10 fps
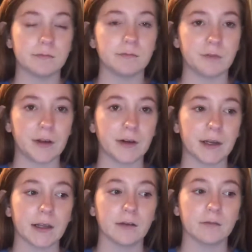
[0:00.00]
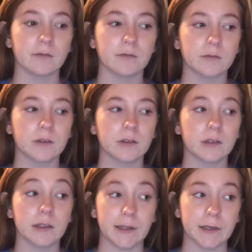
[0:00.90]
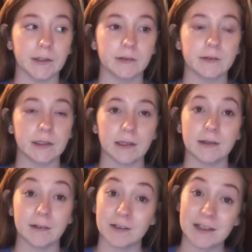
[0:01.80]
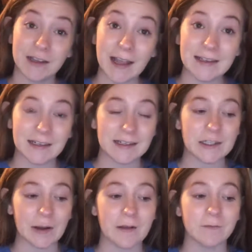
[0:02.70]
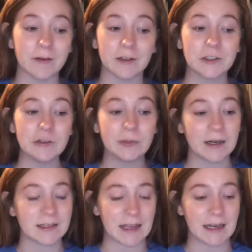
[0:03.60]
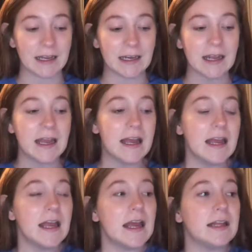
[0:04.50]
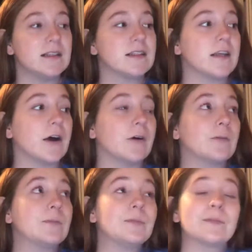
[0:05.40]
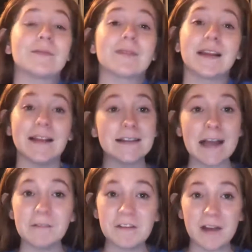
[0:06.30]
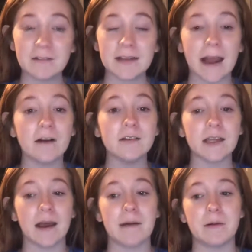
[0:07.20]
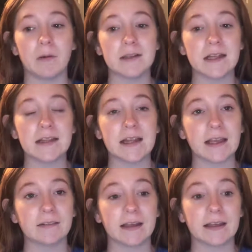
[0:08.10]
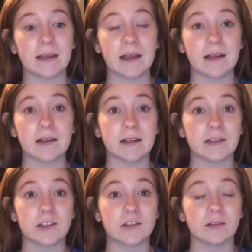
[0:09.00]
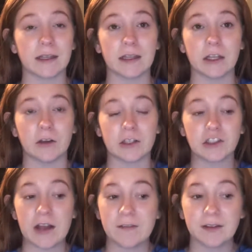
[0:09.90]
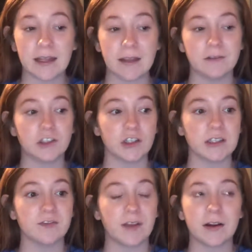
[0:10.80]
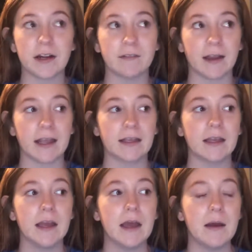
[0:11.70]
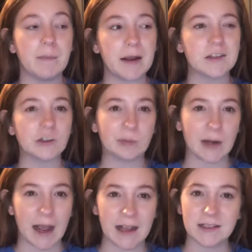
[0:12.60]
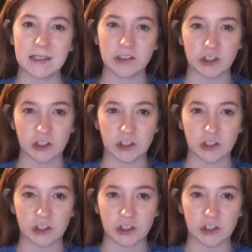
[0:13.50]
very clear that there is a line, and so we were super excited. And so that's how we found out. It wasn't anything like extravagant. It was just very like by surprise and